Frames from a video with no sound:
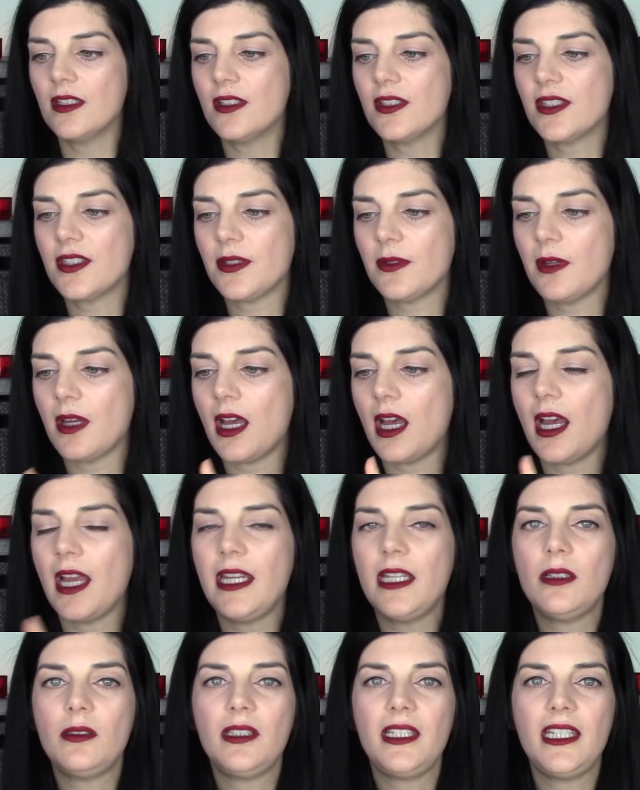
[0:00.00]
So
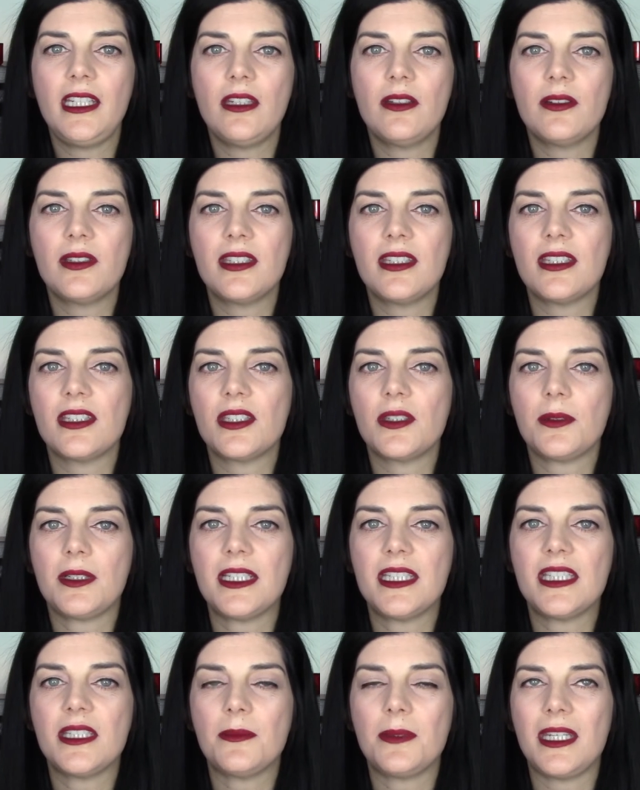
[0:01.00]
I only use this
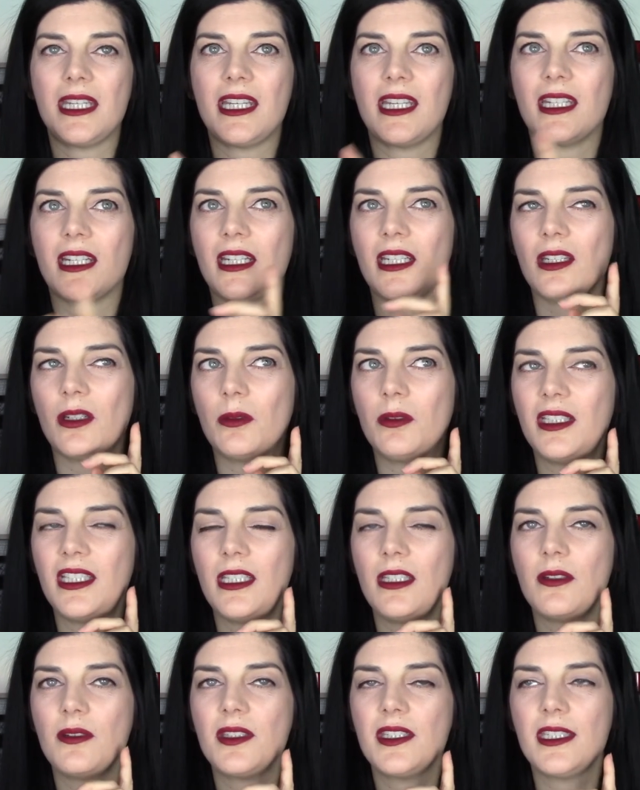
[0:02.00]
twice a week and I only
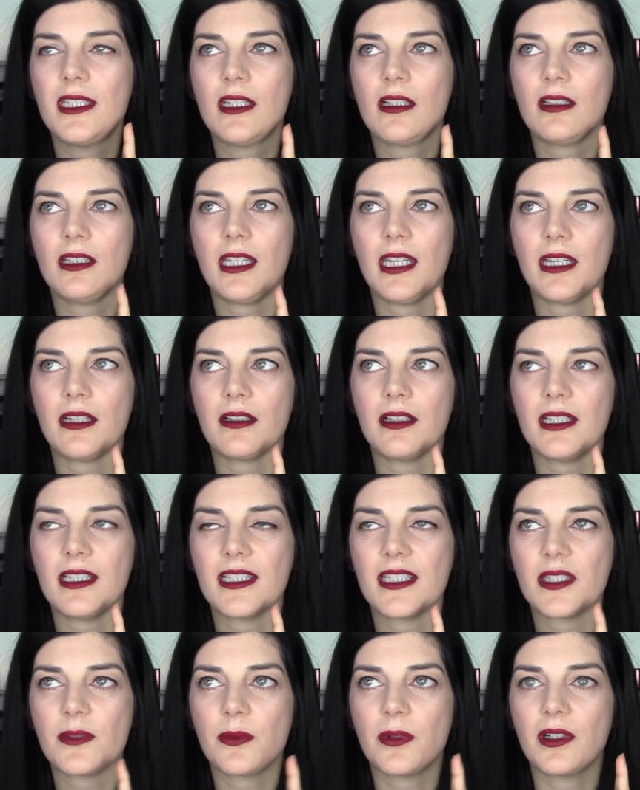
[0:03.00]
used it on
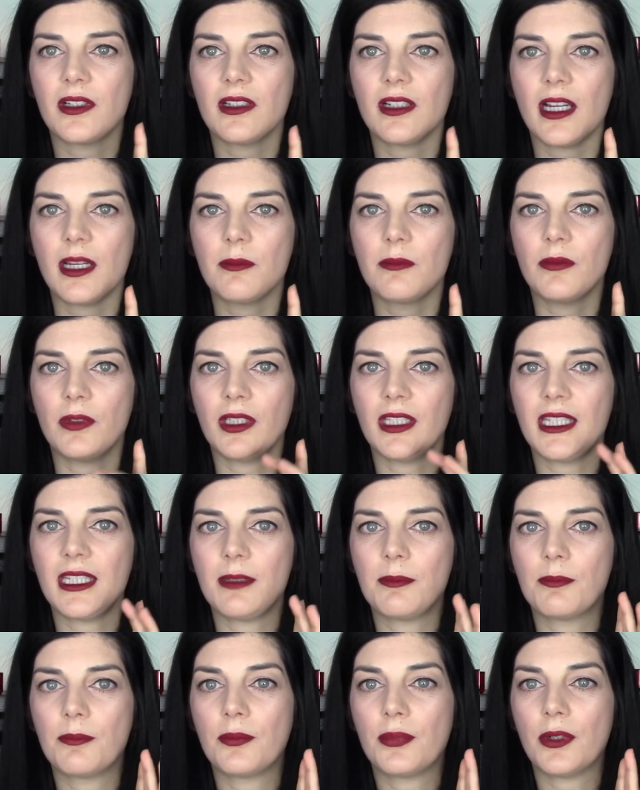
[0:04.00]
areas where I'm
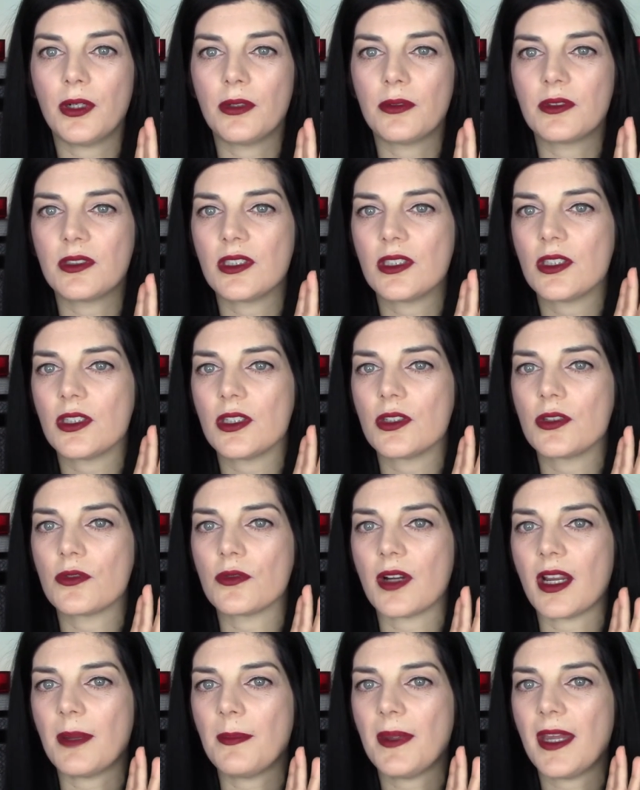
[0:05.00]
really prone to
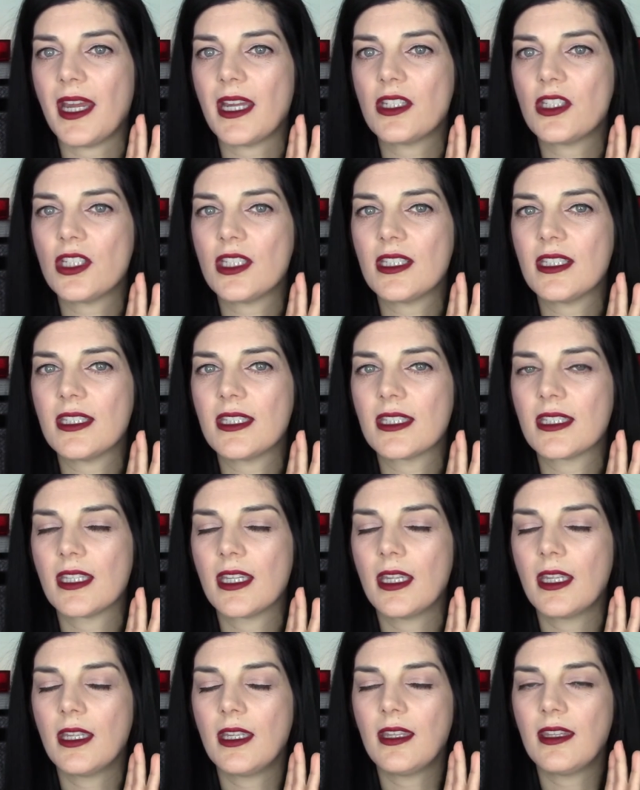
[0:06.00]
dry patches
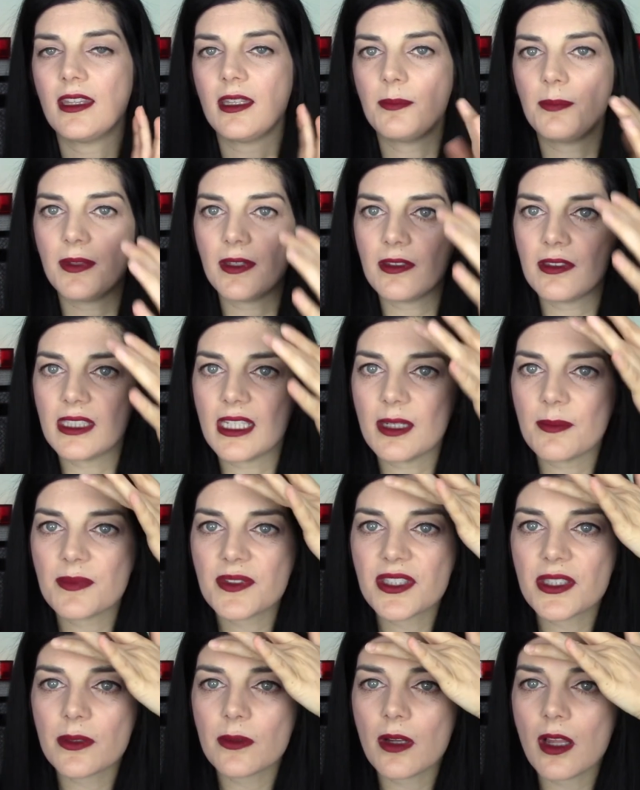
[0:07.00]
that build up.
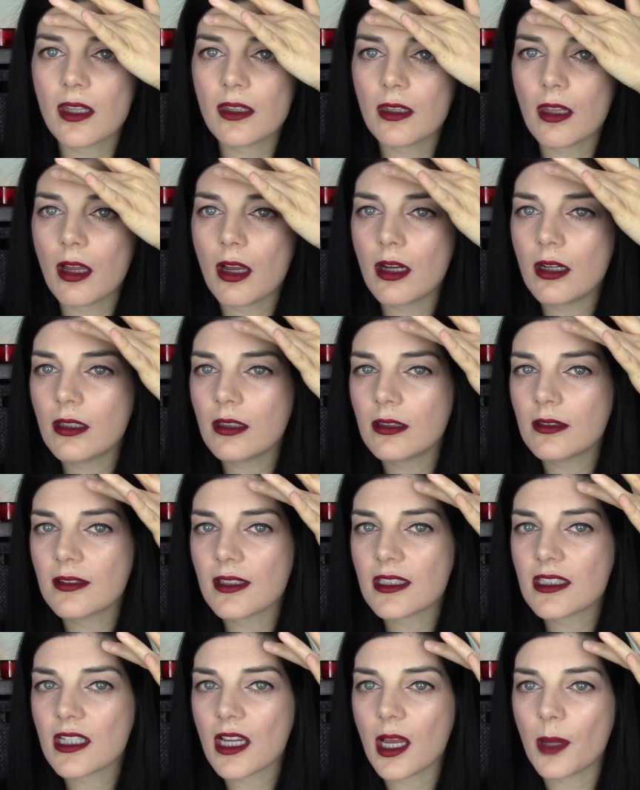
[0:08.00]
So along
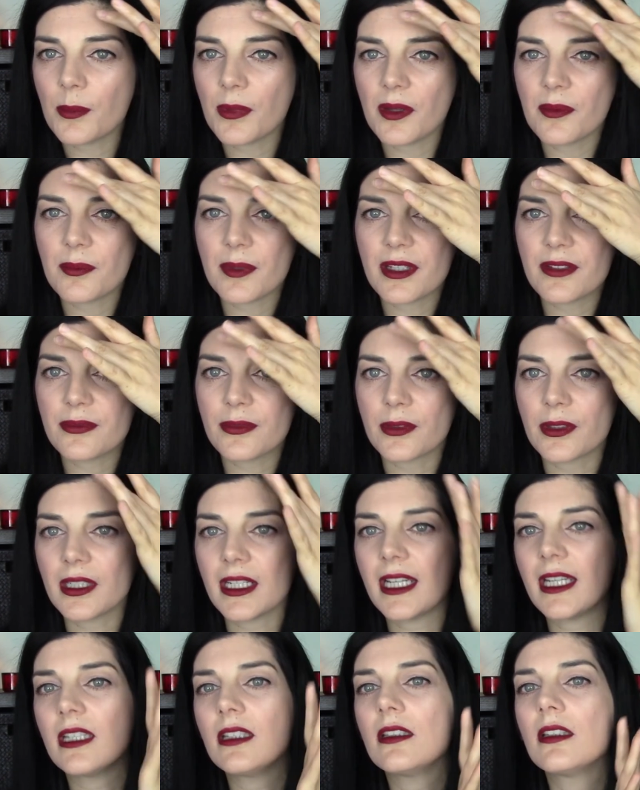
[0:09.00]
the top of my
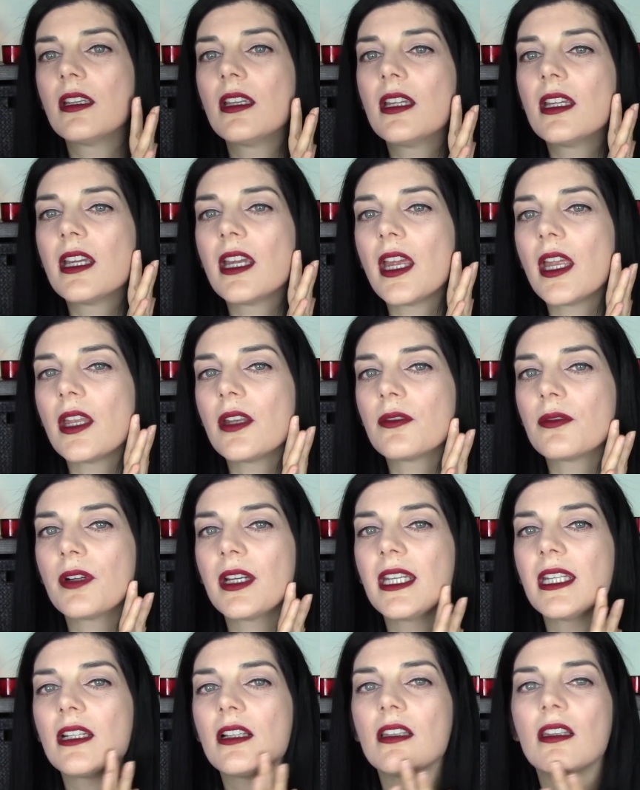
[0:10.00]
forehead and
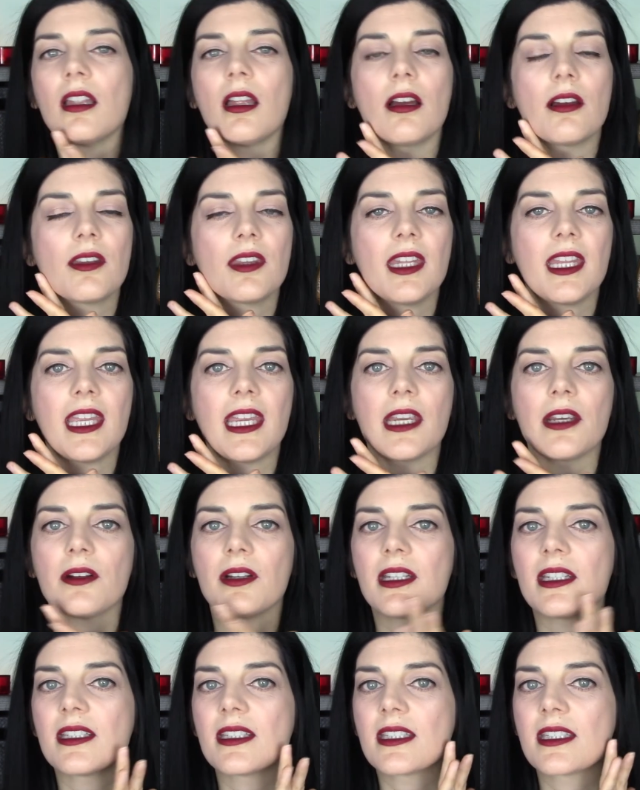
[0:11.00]
right along the
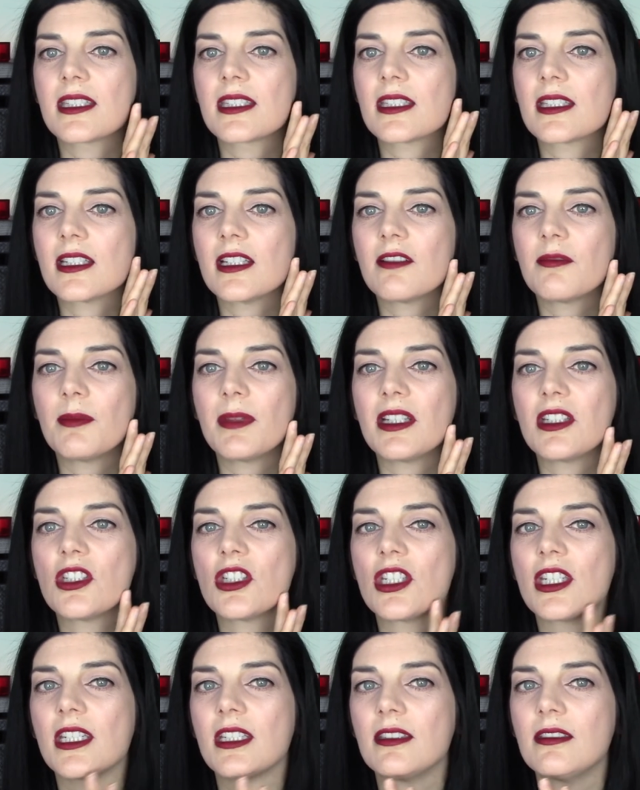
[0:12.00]
areas of my
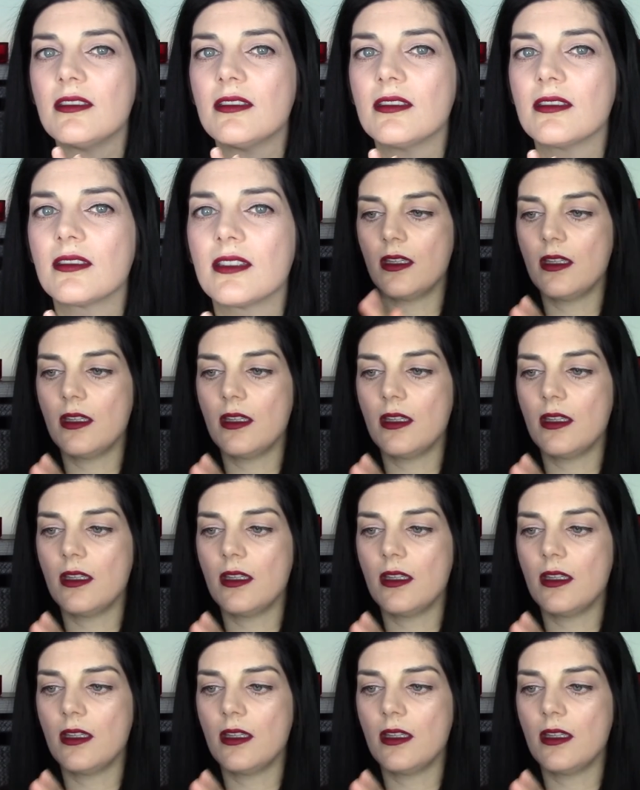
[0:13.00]
chin.